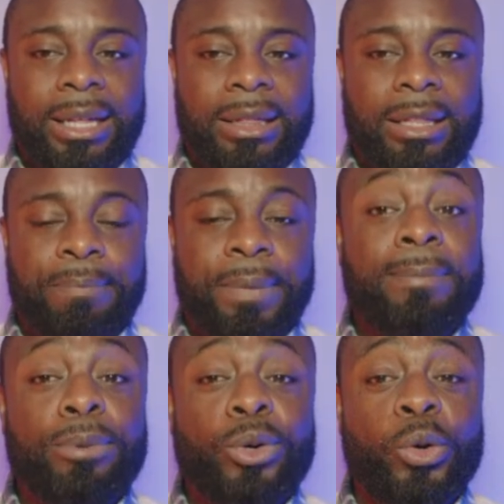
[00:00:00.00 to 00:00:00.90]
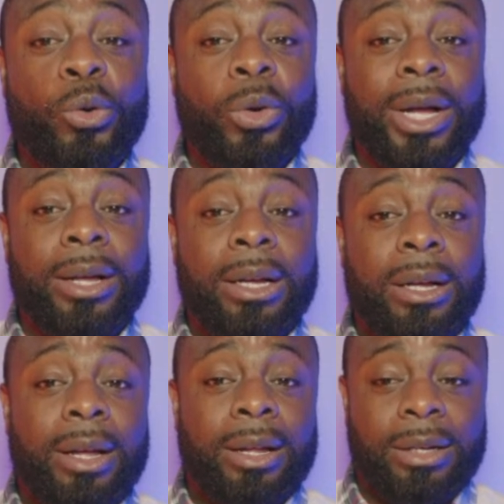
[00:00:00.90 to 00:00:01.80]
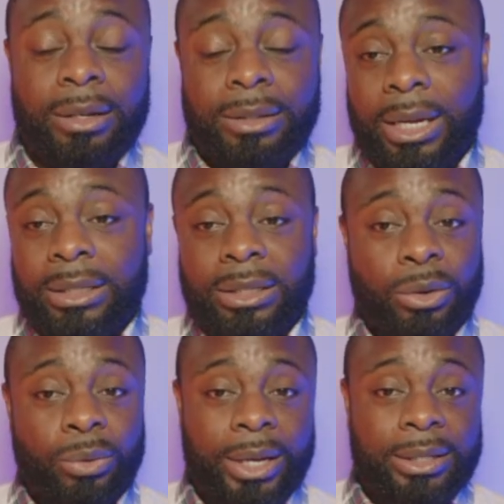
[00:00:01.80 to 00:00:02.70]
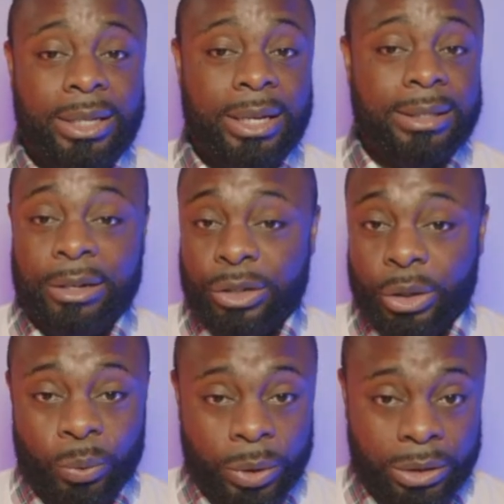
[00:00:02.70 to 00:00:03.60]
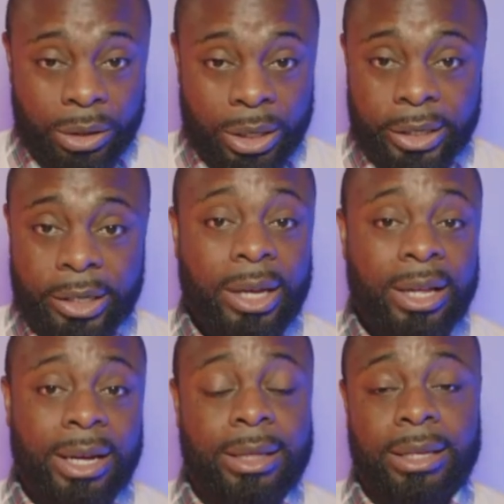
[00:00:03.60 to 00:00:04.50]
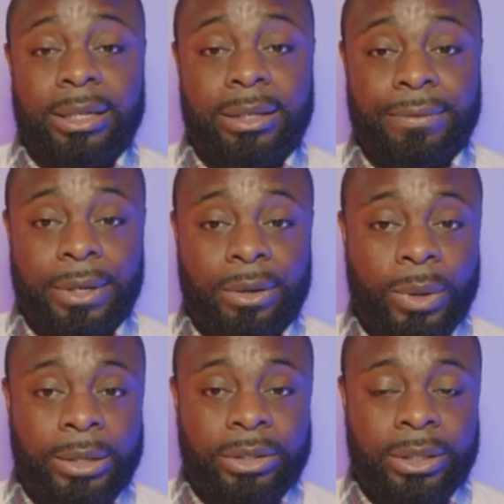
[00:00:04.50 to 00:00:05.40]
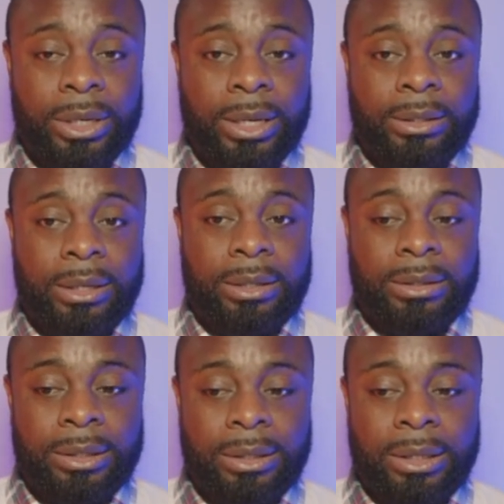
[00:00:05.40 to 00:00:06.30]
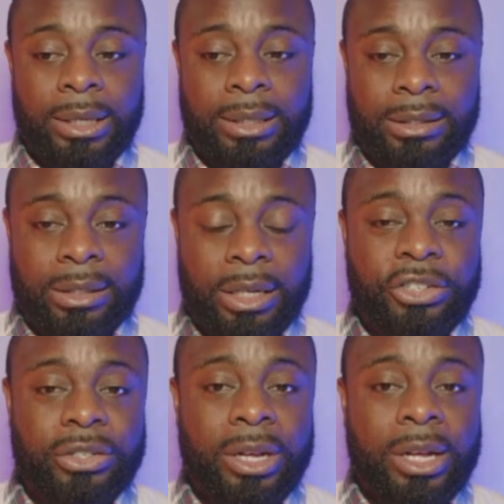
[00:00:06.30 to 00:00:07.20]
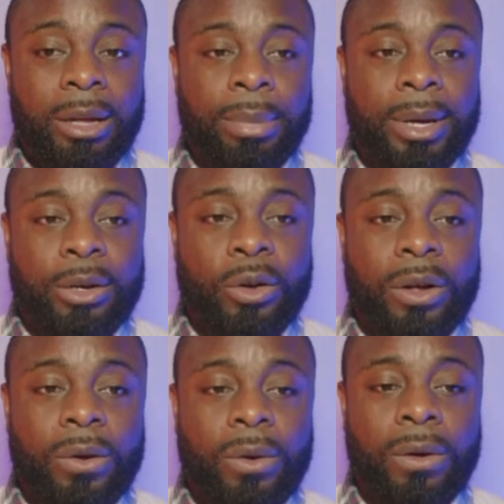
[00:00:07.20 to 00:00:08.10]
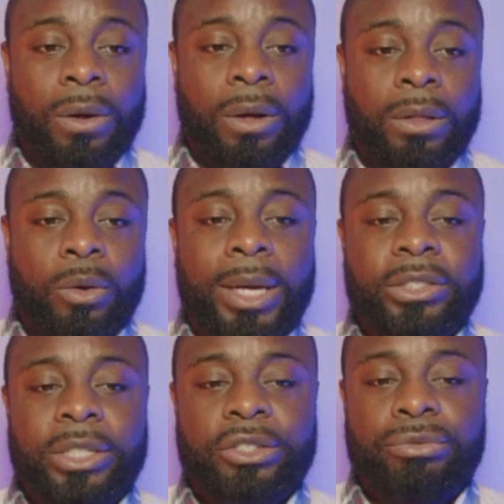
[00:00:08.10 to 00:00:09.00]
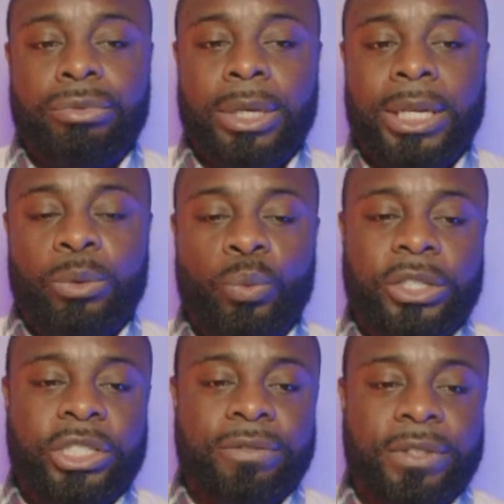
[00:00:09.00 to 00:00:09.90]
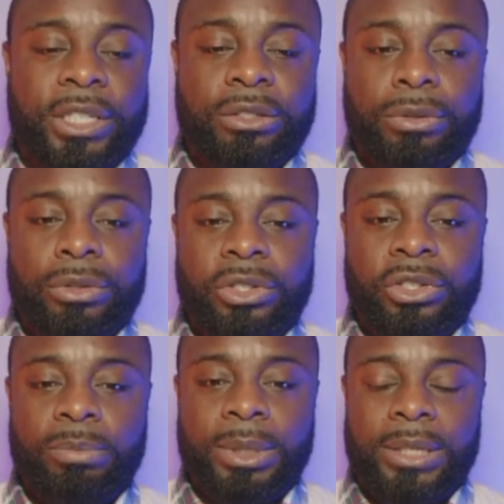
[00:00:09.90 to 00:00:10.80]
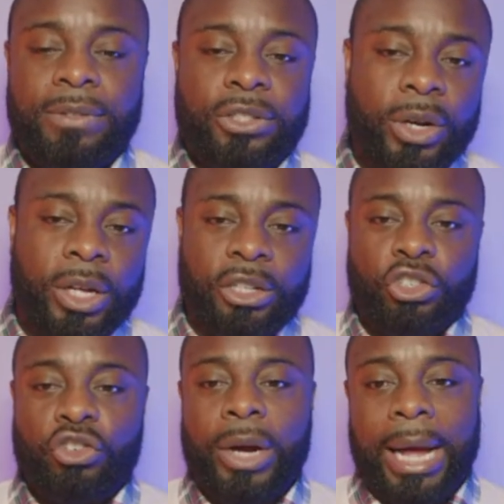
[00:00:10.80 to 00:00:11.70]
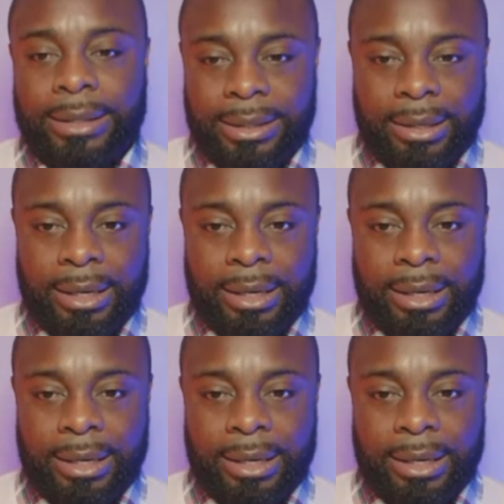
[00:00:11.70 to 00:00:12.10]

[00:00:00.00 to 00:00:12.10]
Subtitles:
the people who, now Sancho always says, I don't know who we're targeting. I think it's a fair question as a destination. But the question is really, which of these routes do you believe is going to attract